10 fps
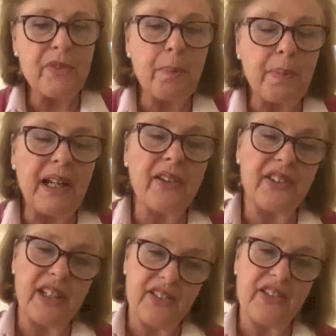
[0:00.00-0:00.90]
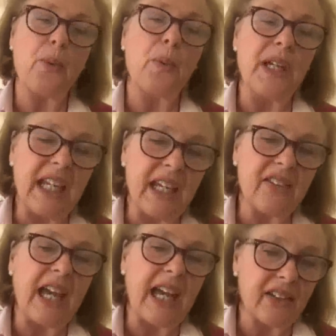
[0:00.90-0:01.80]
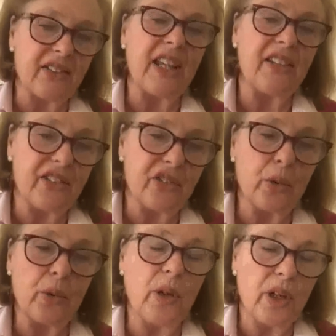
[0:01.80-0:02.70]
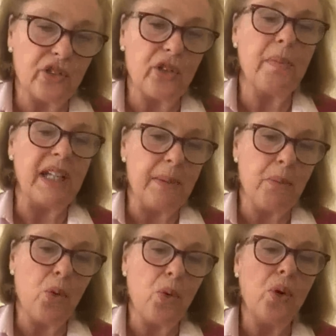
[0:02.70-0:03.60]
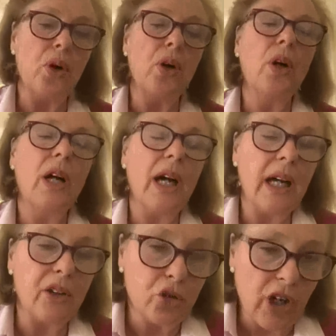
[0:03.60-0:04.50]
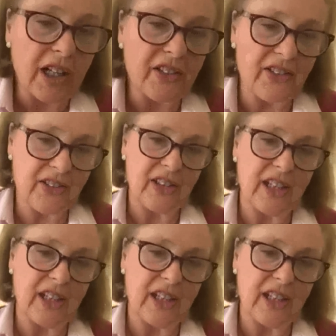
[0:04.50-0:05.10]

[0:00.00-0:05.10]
The plus is that we get access to many more drugs.